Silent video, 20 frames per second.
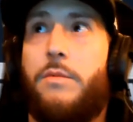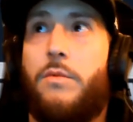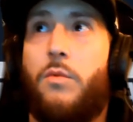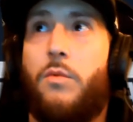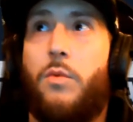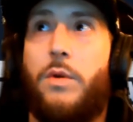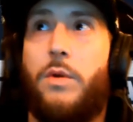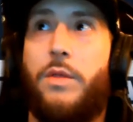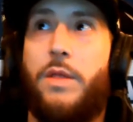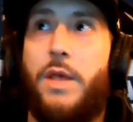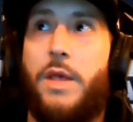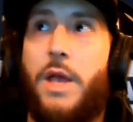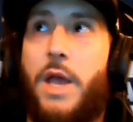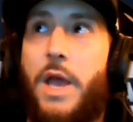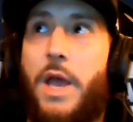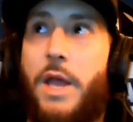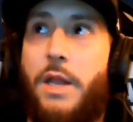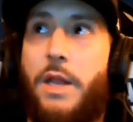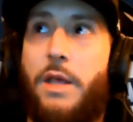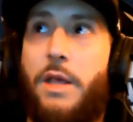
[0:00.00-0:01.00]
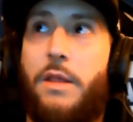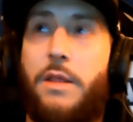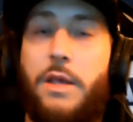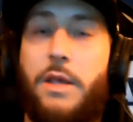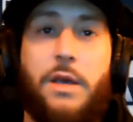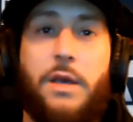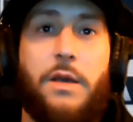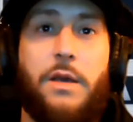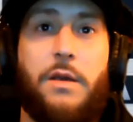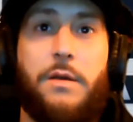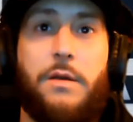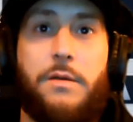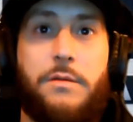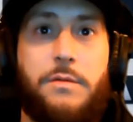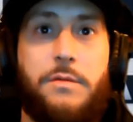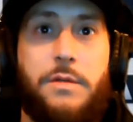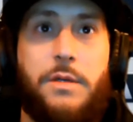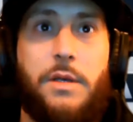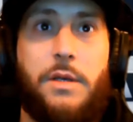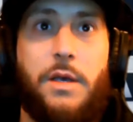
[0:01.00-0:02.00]
with anything
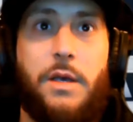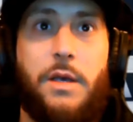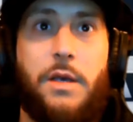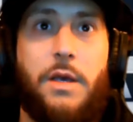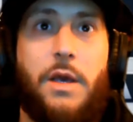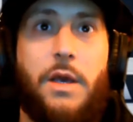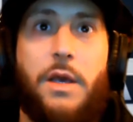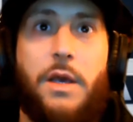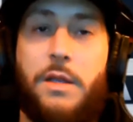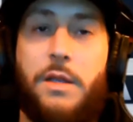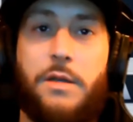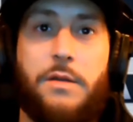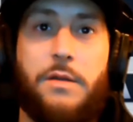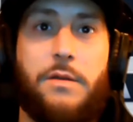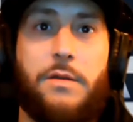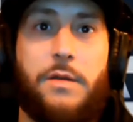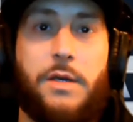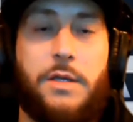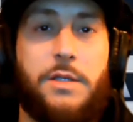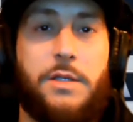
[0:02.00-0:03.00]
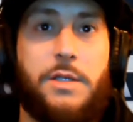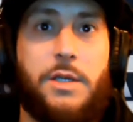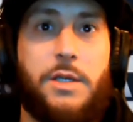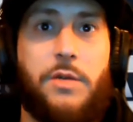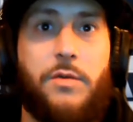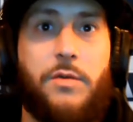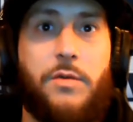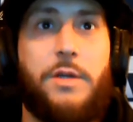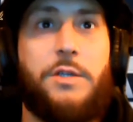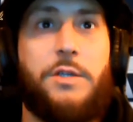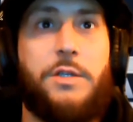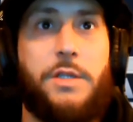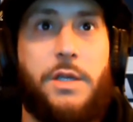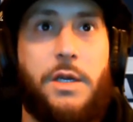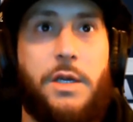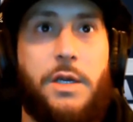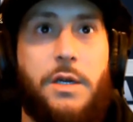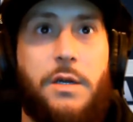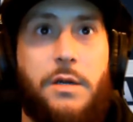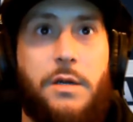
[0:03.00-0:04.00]
in consideration
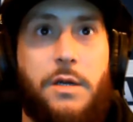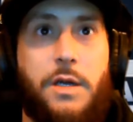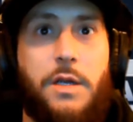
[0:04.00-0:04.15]
here,